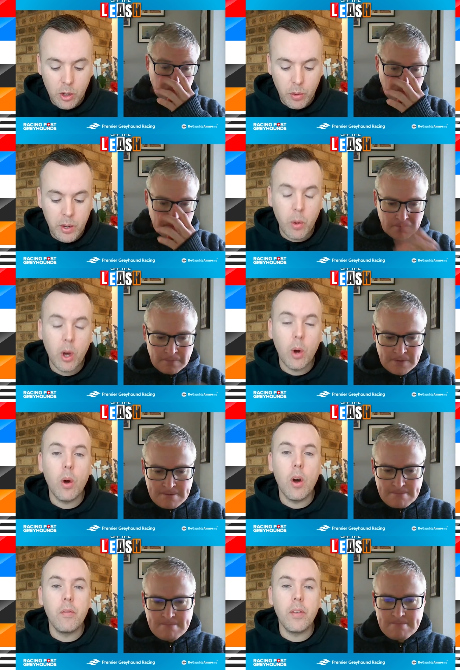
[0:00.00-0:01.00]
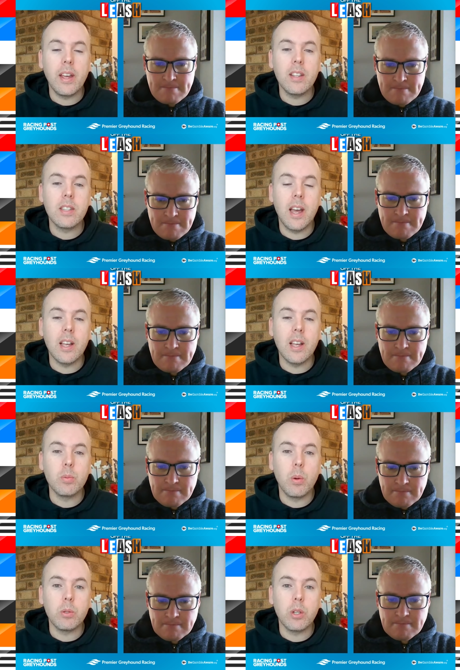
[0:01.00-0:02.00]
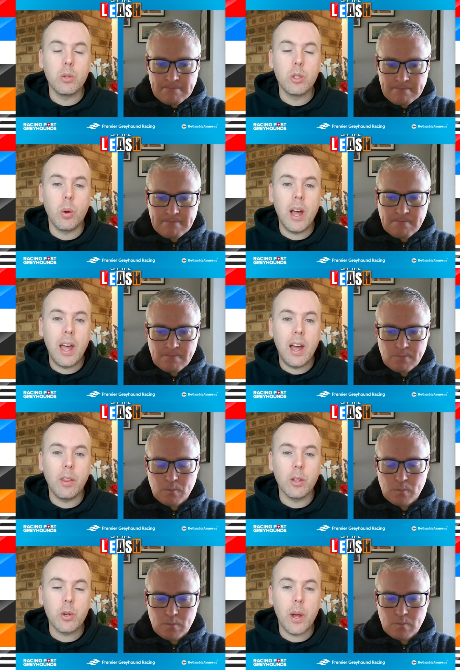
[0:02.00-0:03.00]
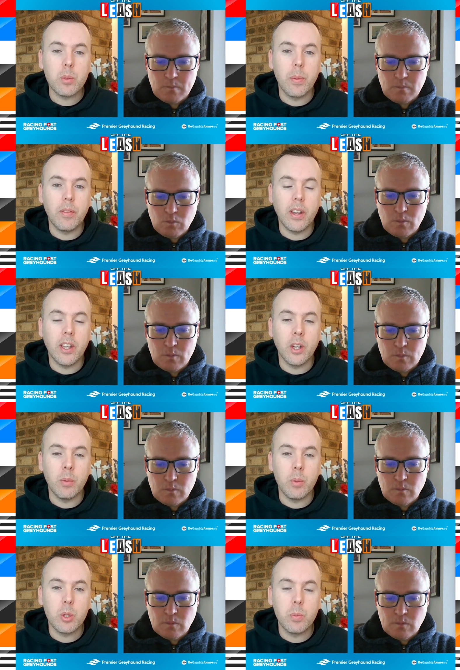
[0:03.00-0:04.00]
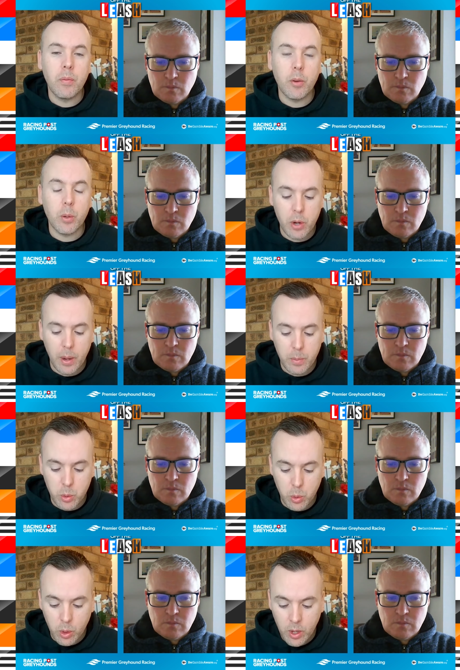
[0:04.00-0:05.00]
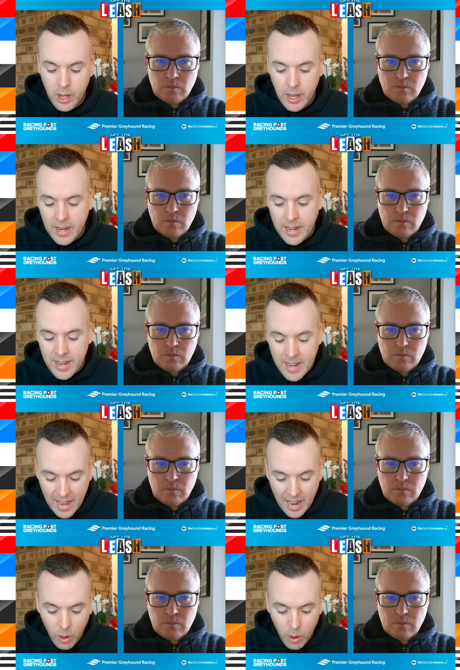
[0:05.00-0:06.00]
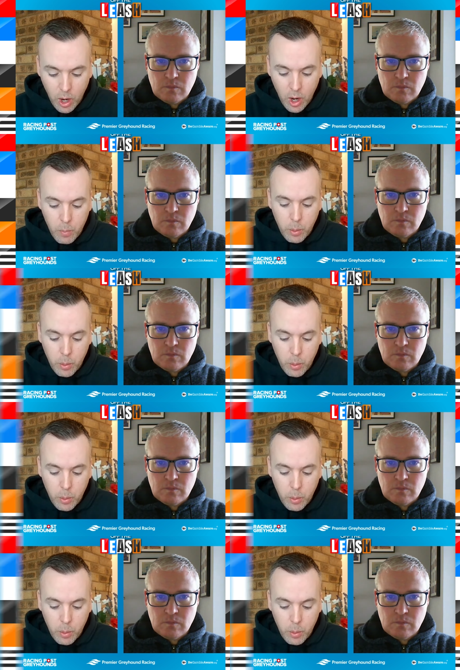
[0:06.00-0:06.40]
Speaker 1: Greenwell Evette as well. So those two are out. The traps will be vacant, and we'll spin through the trap draw now.